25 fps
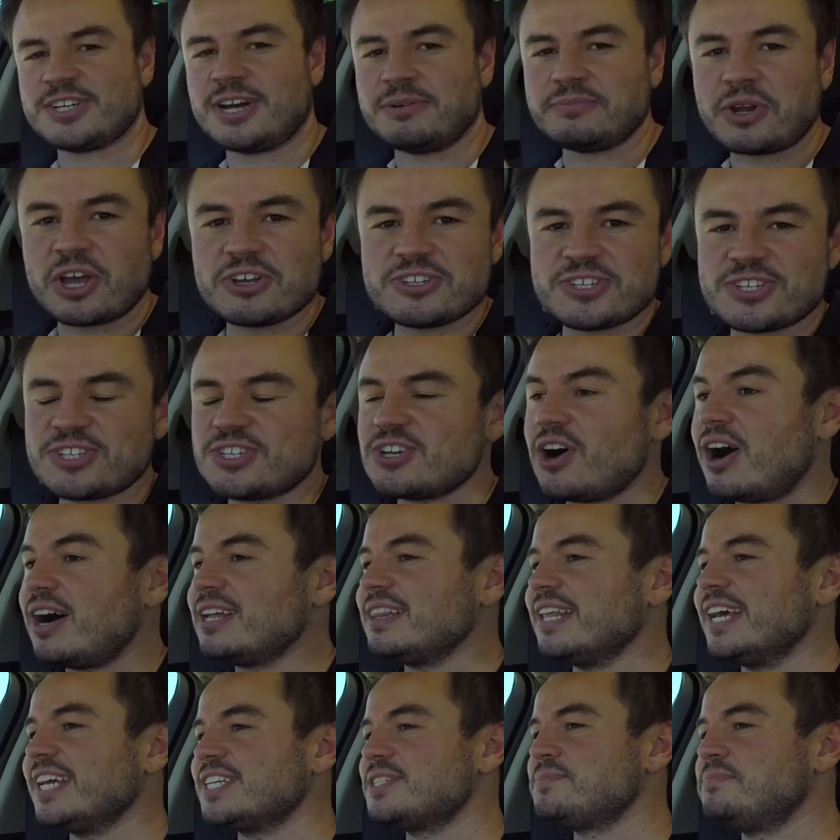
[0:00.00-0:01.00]
So I'm no
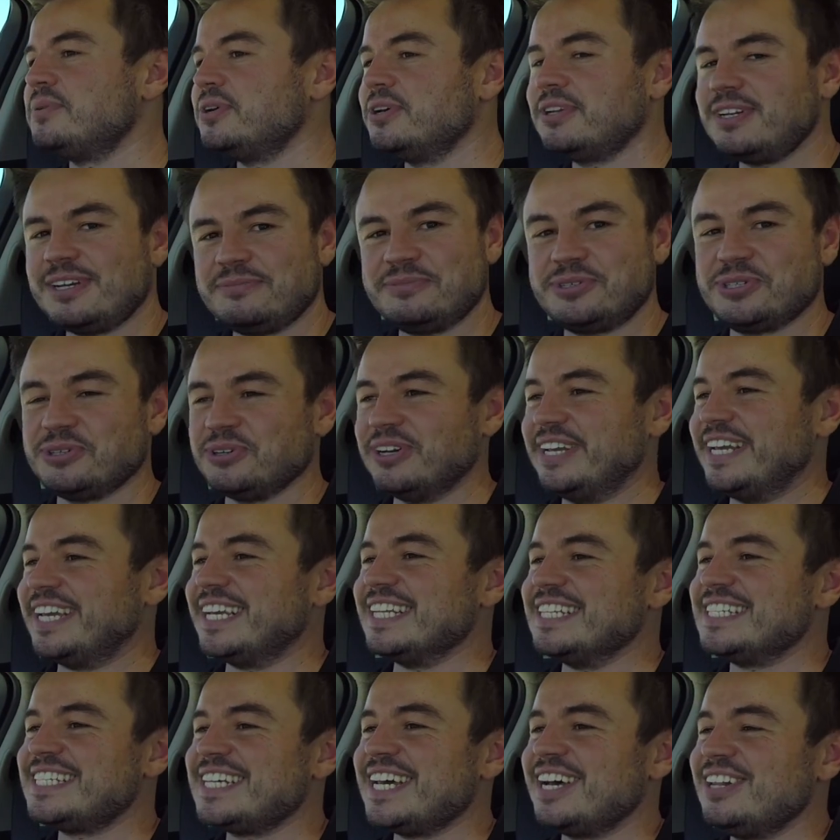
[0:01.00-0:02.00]
style expert, I'm sure you
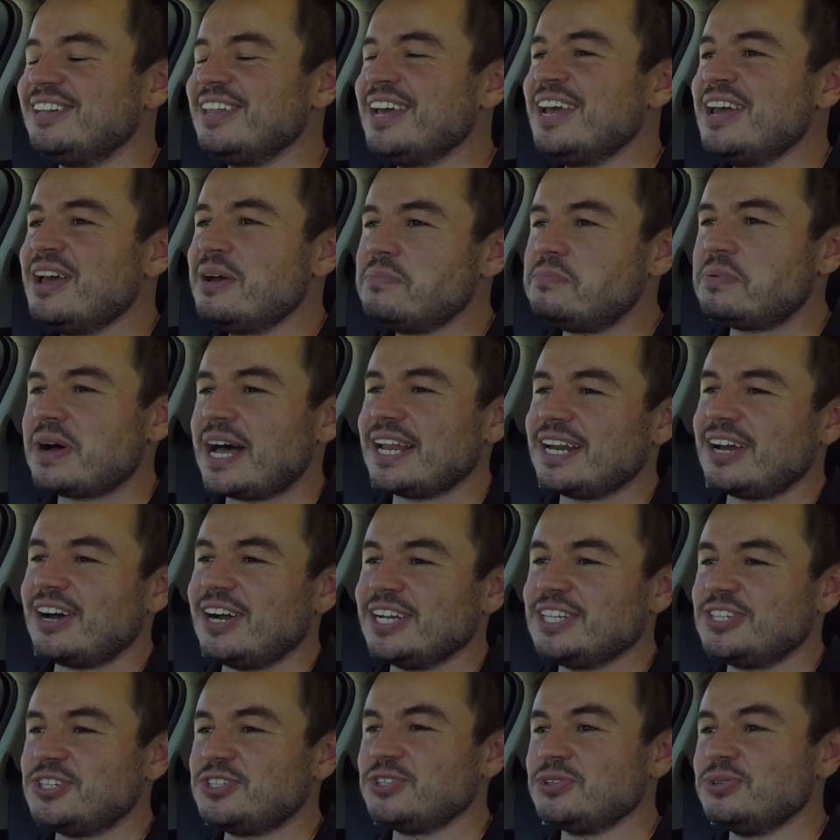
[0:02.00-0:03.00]
can tell, but I
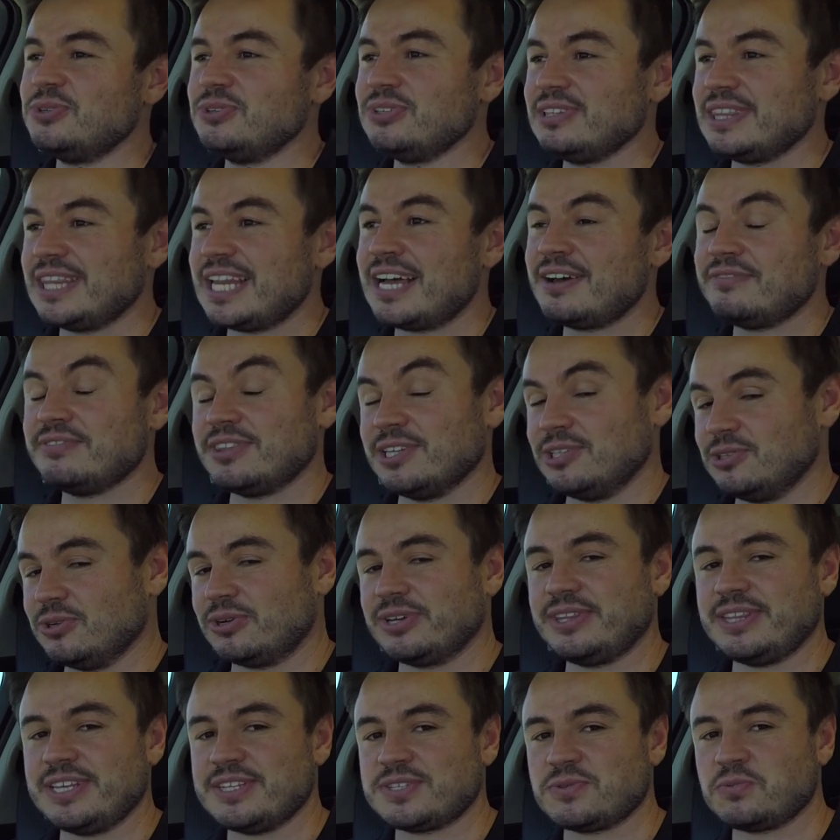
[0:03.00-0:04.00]
do love the look
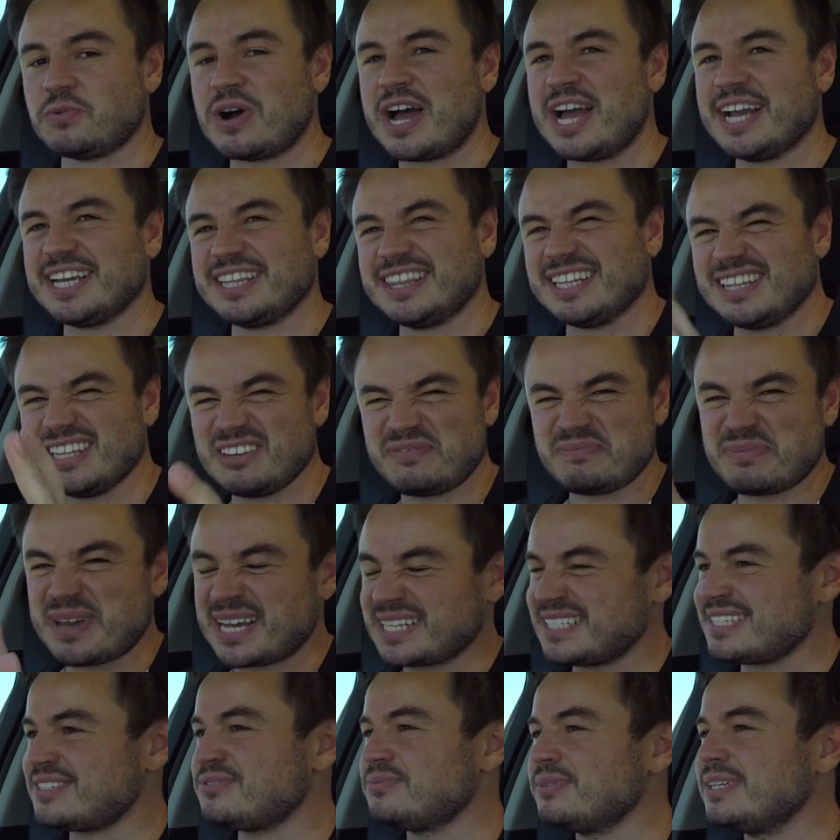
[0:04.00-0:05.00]
of this wagon. The liftback
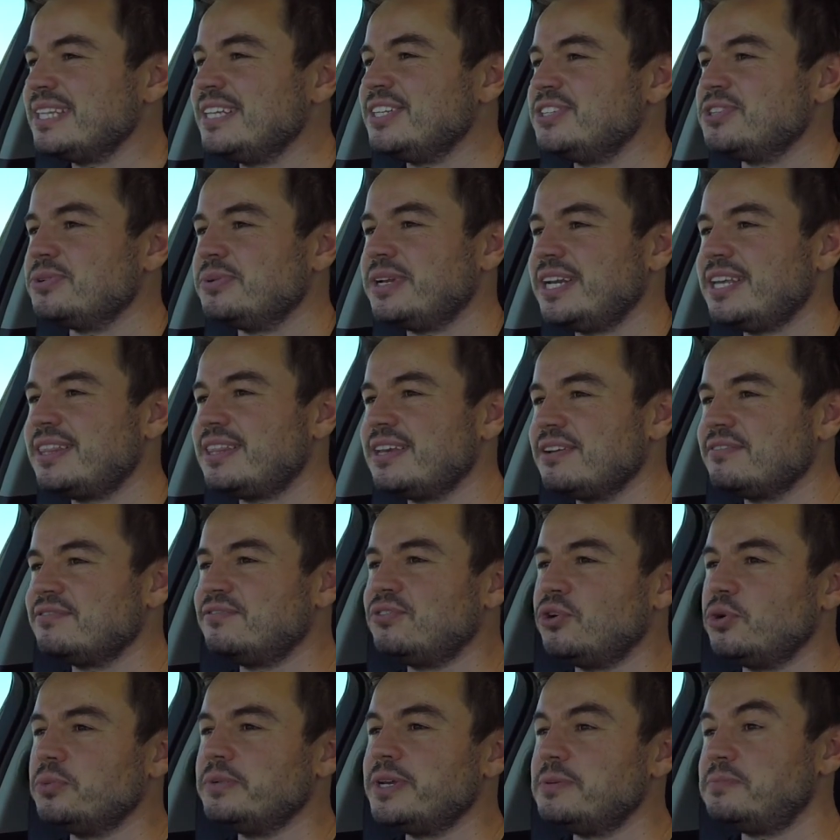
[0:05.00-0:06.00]
doesn't really do anything
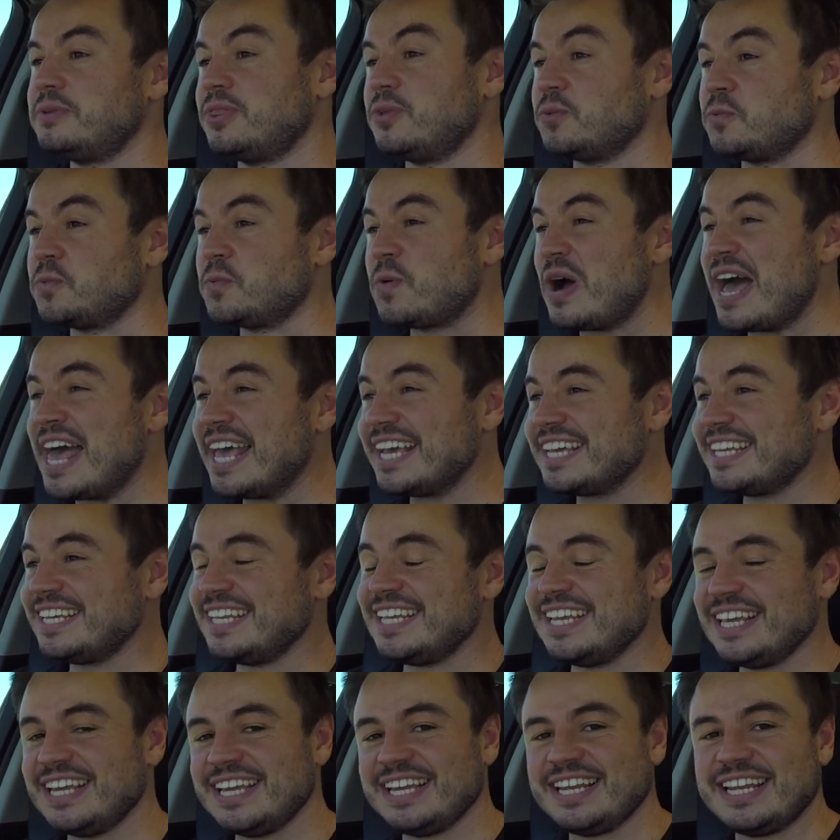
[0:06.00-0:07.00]
for me, but the wagon
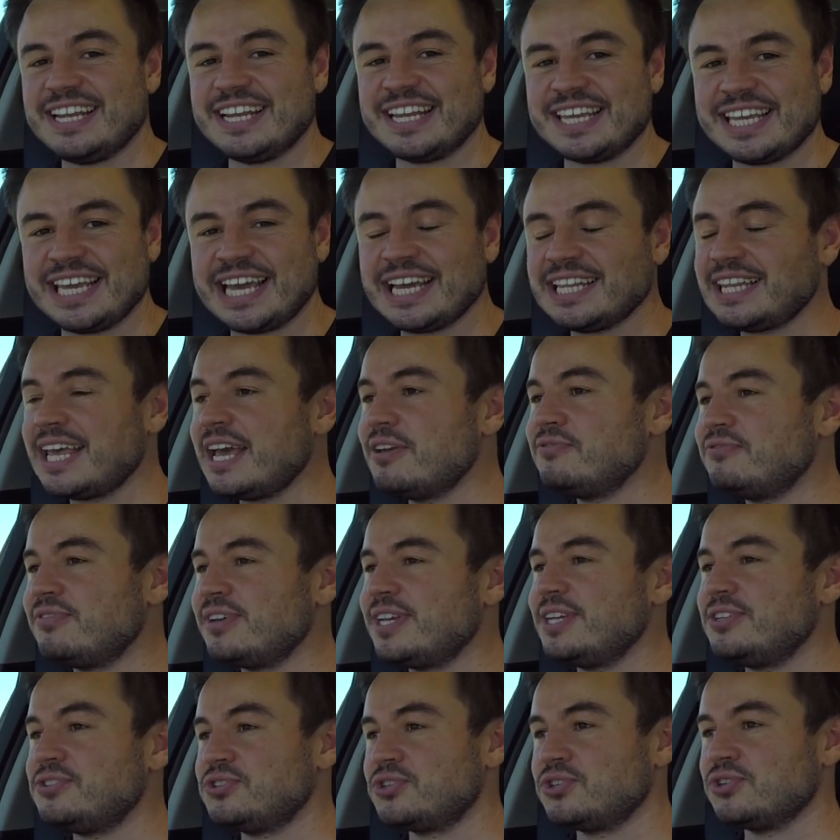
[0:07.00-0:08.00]
here in Calais
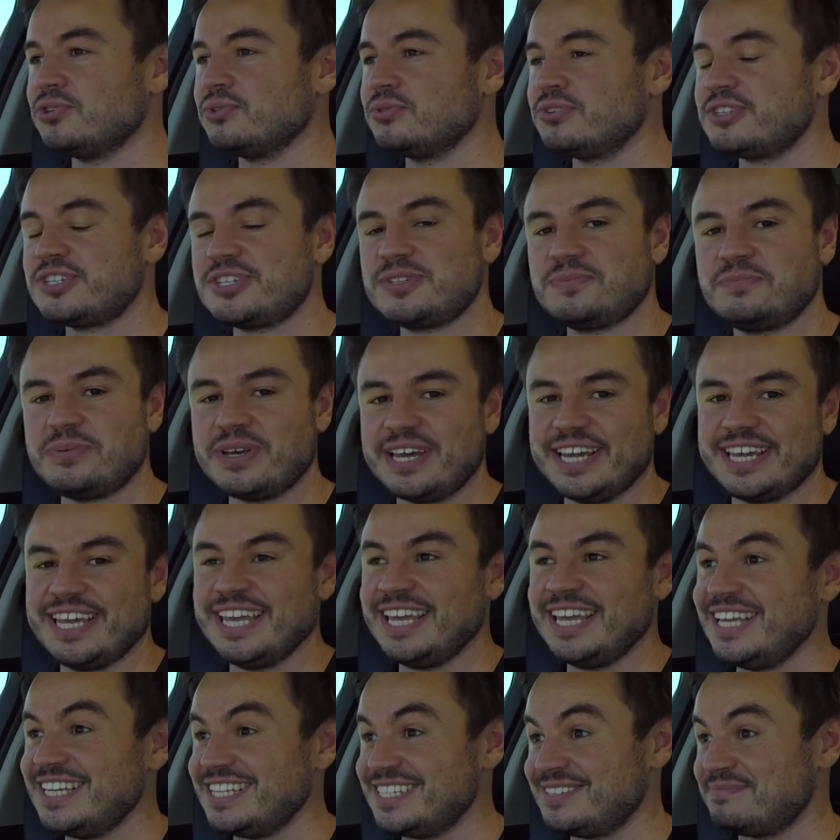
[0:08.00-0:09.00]
V Tourer spec
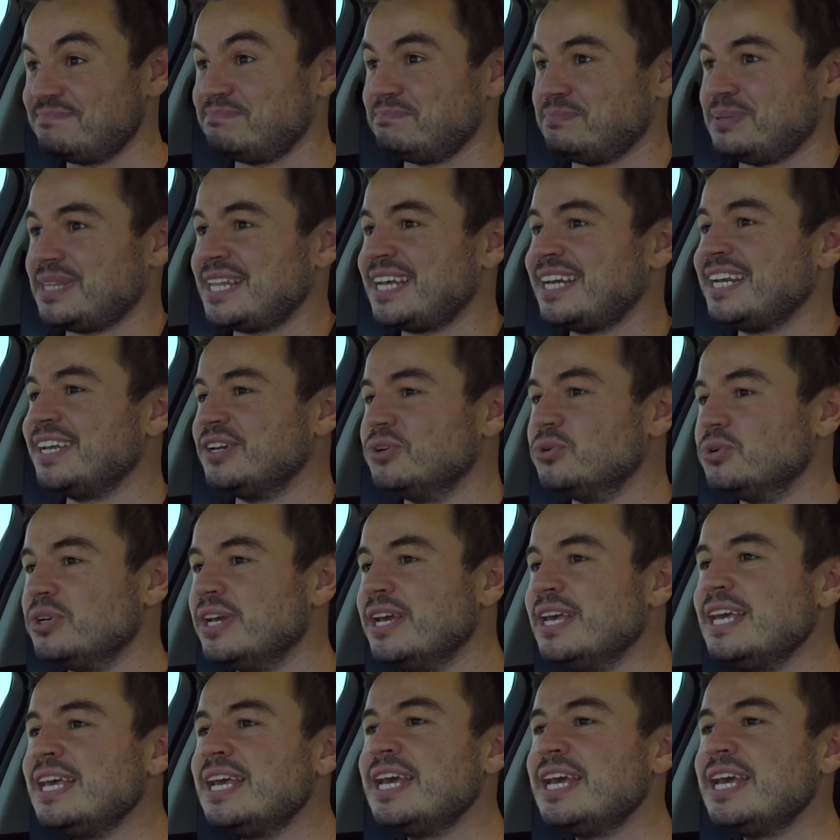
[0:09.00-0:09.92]
is bloody good.